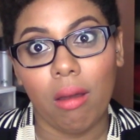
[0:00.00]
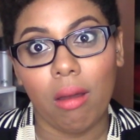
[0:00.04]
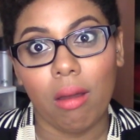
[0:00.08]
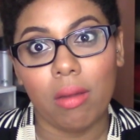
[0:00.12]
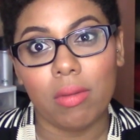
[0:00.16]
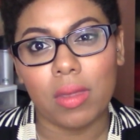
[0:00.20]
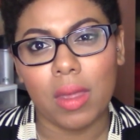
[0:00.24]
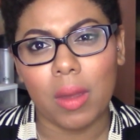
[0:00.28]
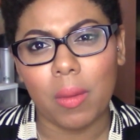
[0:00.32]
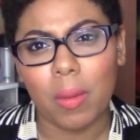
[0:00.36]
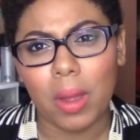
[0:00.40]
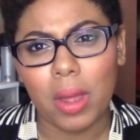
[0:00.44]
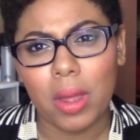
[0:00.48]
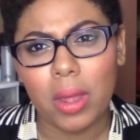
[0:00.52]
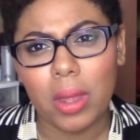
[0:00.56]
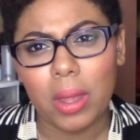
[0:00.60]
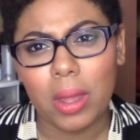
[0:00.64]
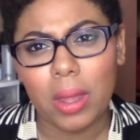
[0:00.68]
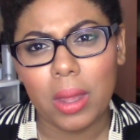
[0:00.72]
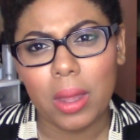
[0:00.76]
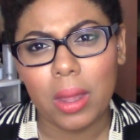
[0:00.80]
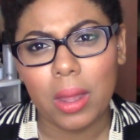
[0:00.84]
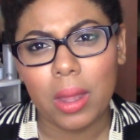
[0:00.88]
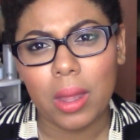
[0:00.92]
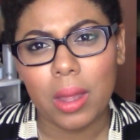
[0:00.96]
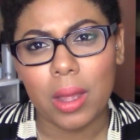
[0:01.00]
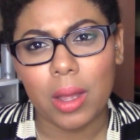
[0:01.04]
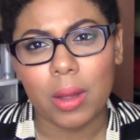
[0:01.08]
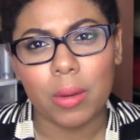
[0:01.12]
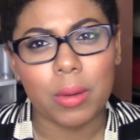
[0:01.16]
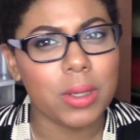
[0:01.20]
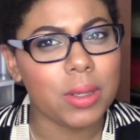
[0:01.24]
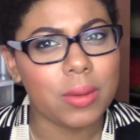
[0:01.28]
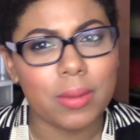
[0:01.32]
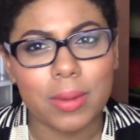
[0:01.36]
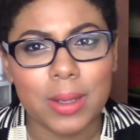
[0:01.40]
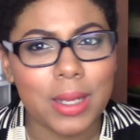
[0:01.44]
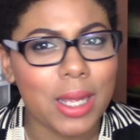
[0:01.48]
say what?
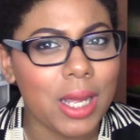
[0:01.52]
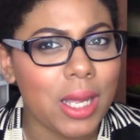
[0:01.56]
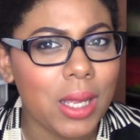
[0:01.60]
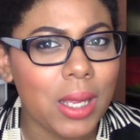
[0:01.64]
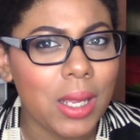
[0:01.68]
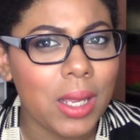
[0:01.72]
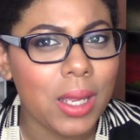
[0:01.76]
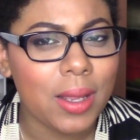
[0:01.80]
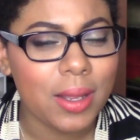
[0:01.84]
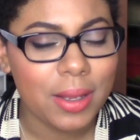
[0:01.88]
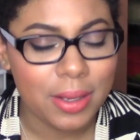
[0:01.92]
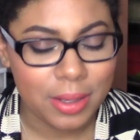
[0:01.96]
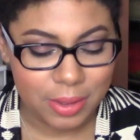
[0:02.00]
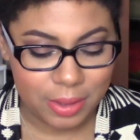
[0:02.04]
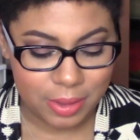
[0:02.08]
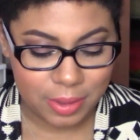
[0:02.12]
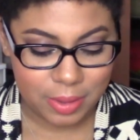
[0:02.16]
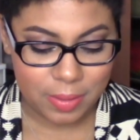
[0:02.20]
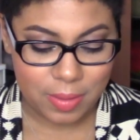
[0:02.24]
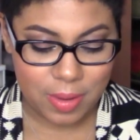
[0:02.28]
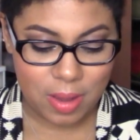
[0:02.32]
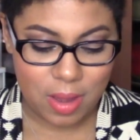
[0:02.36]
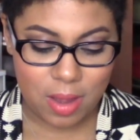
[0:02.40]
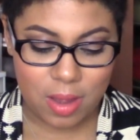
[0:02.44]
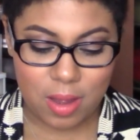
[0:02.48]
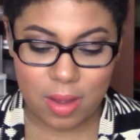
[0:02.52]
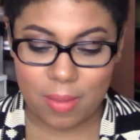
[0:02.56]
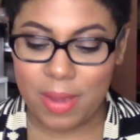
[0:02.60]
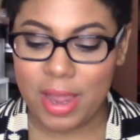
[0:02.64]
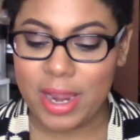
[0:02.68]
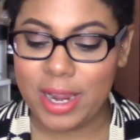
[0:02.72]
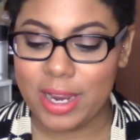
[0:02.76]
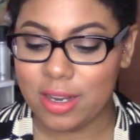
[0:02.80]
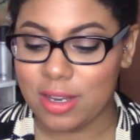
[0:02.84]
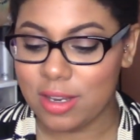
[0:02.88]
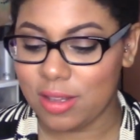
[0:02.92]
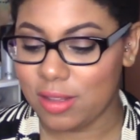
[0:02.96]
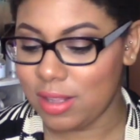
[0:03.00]
I
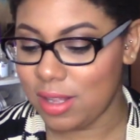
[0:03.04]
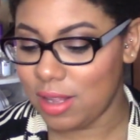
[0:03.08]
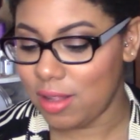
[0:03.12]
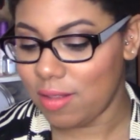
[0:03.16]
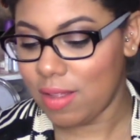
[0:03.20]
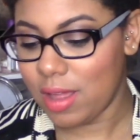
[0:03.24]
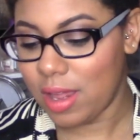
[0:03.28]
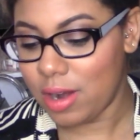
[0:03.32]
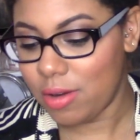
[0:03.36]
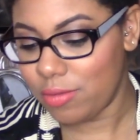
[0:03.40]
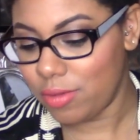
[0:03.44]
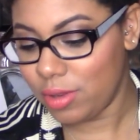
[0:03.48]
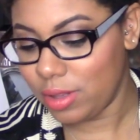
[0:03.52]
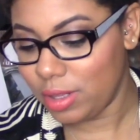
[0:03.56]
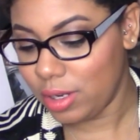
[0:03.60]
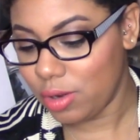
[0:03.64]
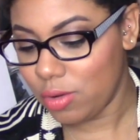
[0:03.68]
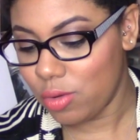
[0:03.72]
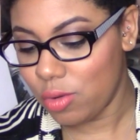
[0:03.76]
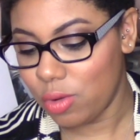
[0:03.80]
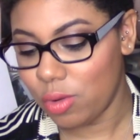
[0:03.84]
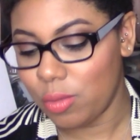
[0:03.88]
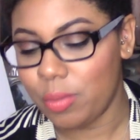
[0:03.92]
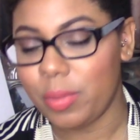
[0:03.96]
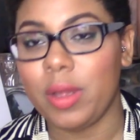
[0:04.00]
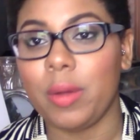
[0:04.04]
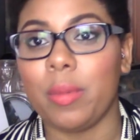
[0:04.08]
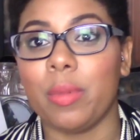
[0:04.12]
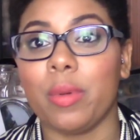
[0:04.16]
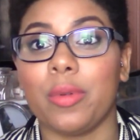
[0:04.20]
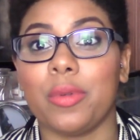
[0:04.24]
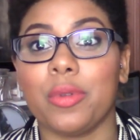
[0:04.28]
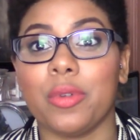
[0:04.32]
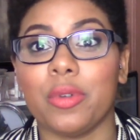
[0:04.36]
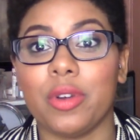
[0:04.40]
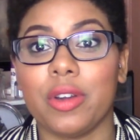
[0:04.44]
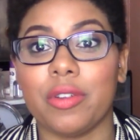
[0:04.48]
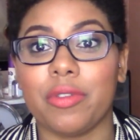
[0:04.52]
get to see a lot of really cool people
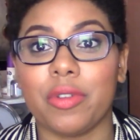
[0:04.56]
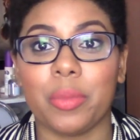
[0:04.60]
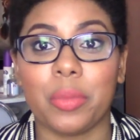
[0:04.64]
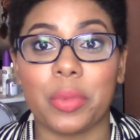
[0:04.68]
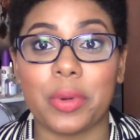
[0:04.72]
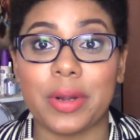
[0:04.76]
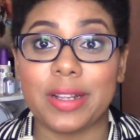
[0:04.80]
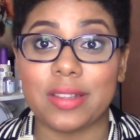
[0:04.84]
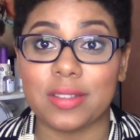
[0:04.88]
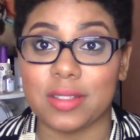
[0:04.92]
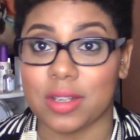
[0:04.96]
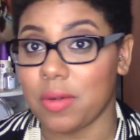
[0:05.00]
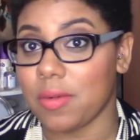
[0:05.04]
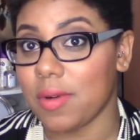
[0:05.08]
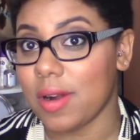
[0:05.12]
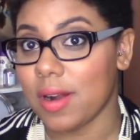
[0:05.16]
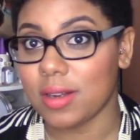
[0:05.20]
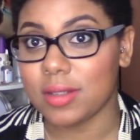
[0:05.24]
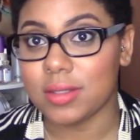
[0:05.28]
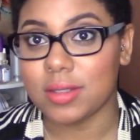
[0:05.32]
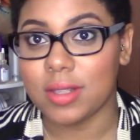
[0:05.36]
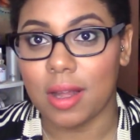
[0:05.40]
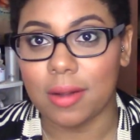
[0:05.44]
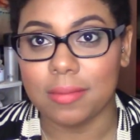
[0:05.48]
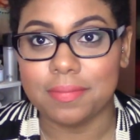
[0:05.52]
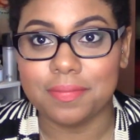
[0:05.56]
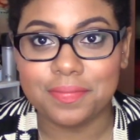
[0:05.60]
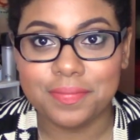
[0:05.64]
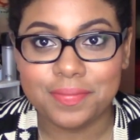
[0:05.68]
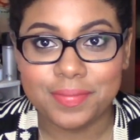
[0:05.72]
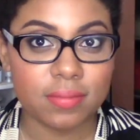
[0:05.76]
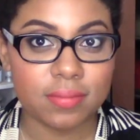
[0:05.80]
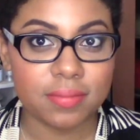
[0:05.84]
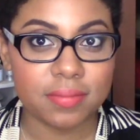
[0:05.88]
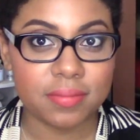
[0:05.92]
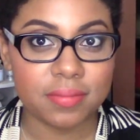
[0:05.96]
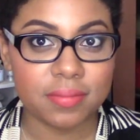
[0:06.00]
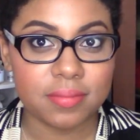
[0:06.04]
through different brands at work, so.
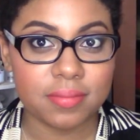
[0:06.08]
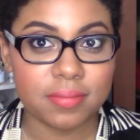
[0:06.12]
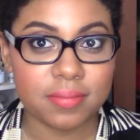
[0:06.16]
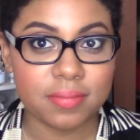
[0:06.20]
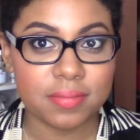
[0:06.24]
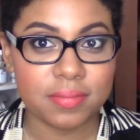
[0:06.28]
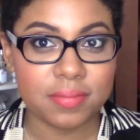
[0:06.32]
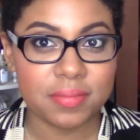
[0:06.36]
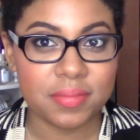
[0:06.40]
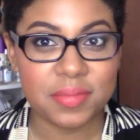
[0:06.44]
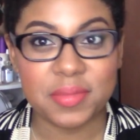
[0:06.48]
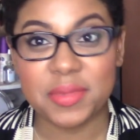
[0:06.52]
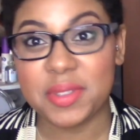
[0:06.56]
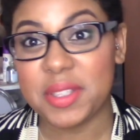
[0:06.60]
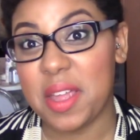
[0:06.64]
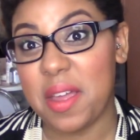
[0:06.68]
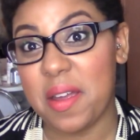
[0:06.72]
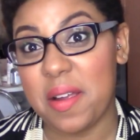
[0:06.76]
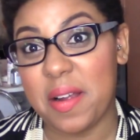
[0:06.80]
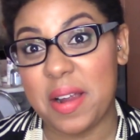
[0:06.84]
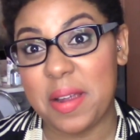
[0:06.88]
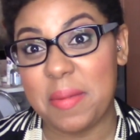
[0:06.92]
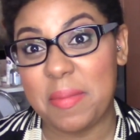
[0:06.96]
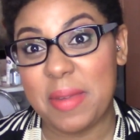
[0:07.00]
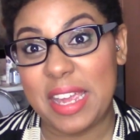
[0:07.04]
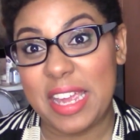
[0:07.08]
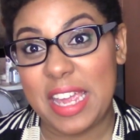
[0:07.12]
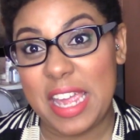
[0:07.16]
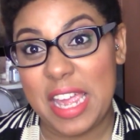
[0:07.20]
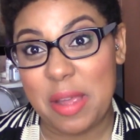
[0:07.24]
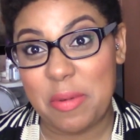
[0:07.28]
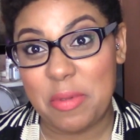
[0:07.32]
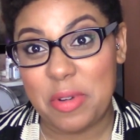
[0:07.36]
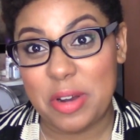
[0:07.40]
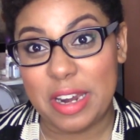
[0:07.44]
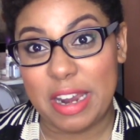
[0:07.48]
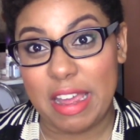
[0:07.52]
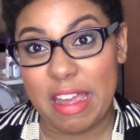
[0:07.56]
Sorry, my
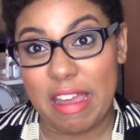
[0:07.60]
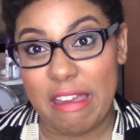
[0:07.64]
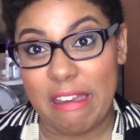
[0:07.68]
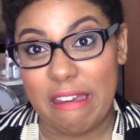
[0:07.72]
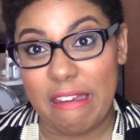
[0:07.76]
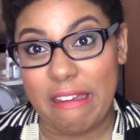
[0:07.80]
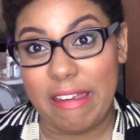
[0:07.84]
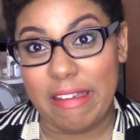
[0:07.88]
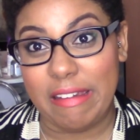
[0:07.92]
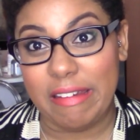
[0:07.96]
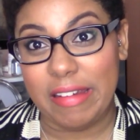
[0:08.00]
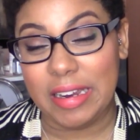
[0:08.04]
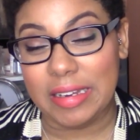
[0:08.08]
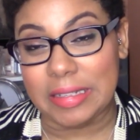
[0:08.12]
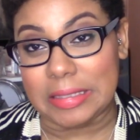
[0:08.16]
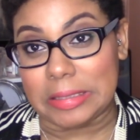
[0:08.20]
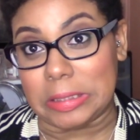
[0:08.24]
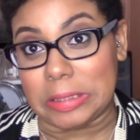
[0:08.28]
camera died.